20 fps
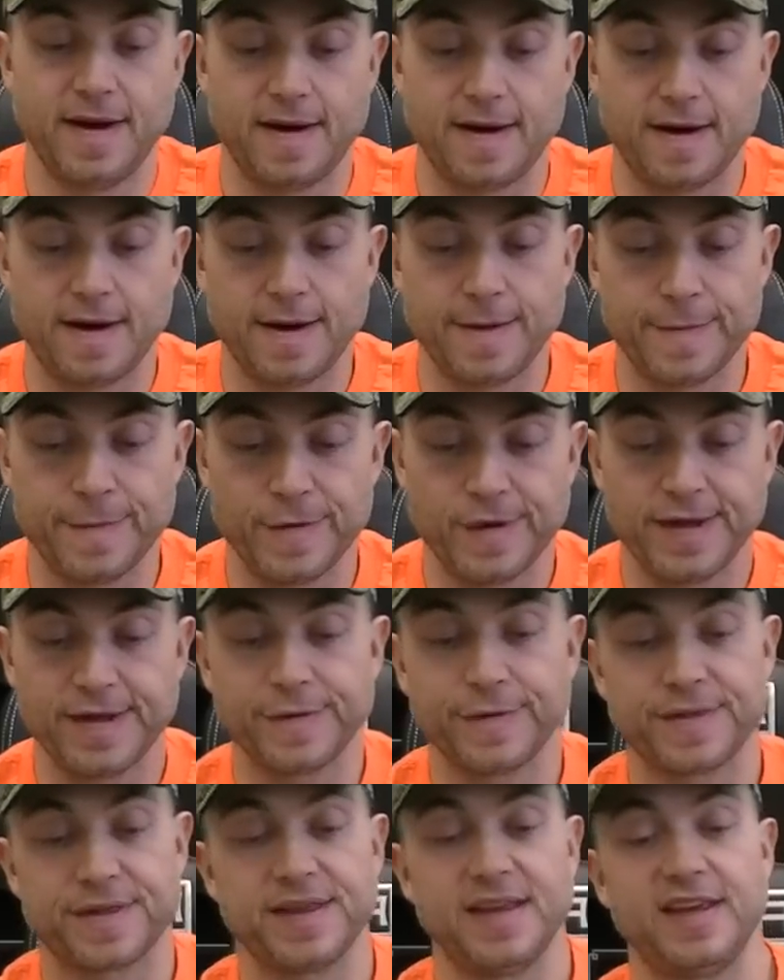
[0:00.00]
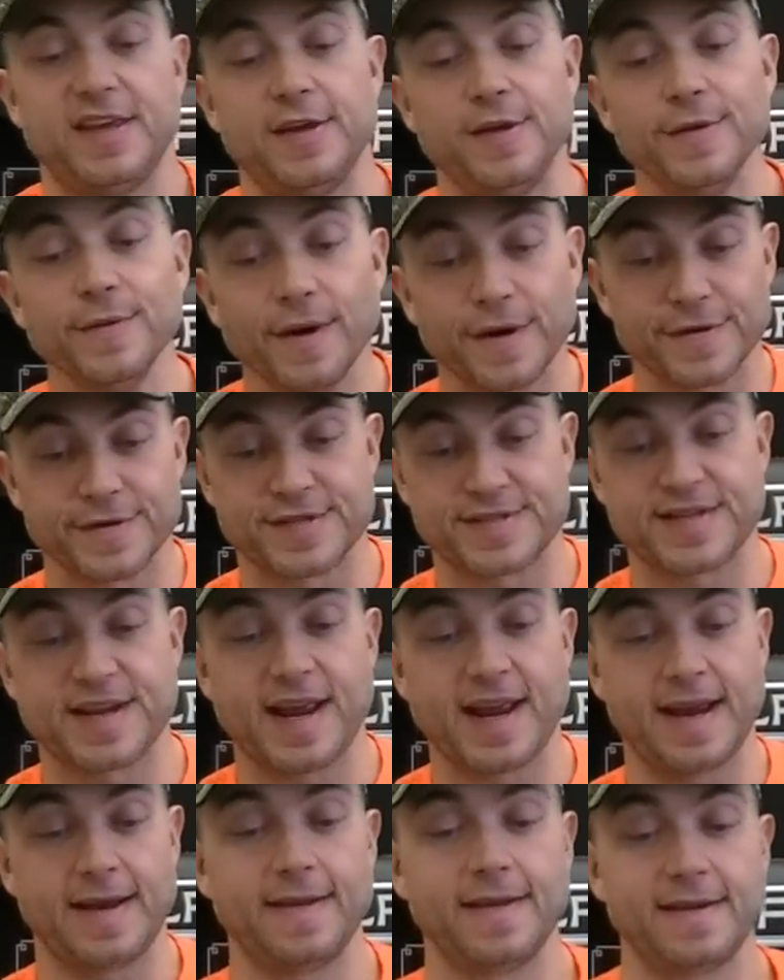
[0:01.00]
Well, I don't think you
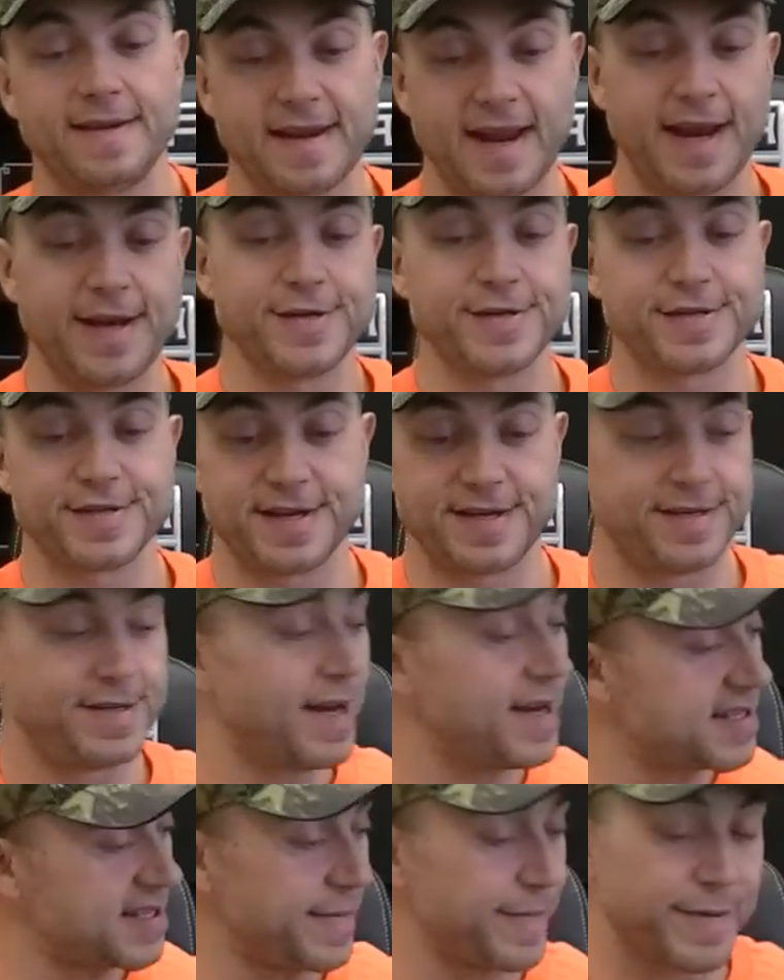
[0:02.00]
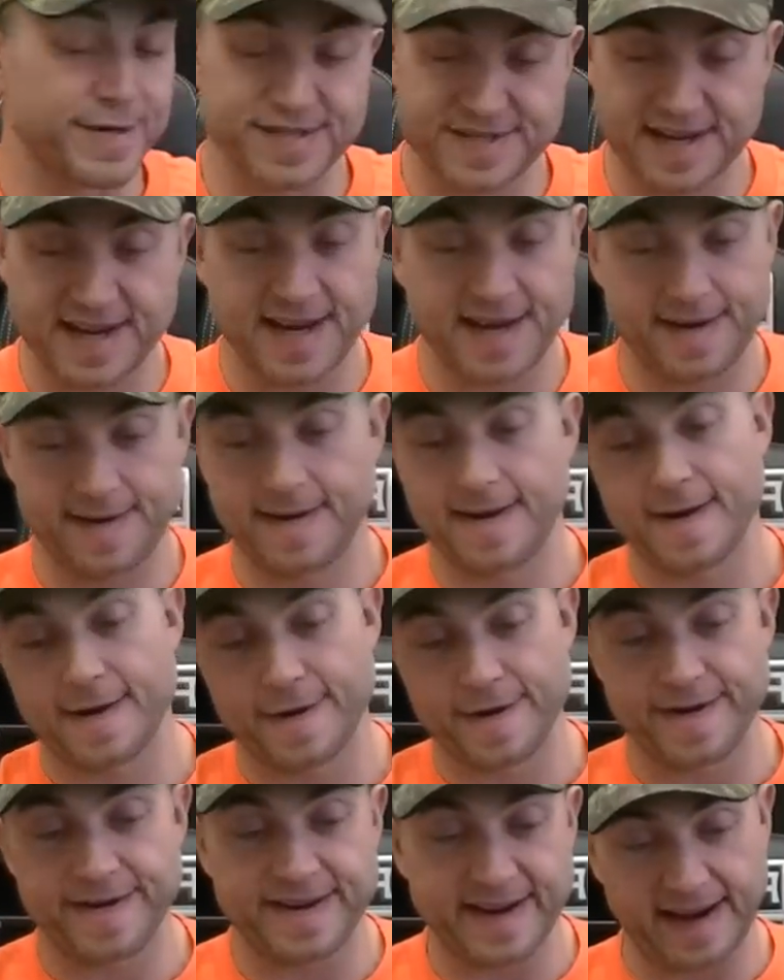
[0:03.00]
understand the dangers it doesn't present
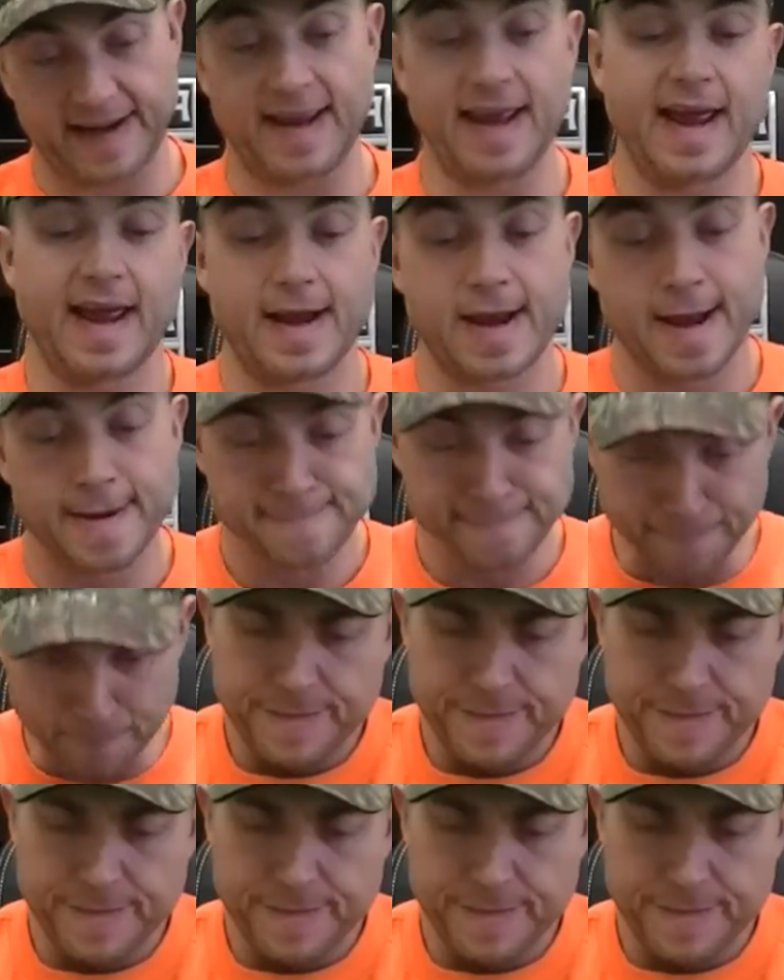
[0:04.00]
there, dickhead.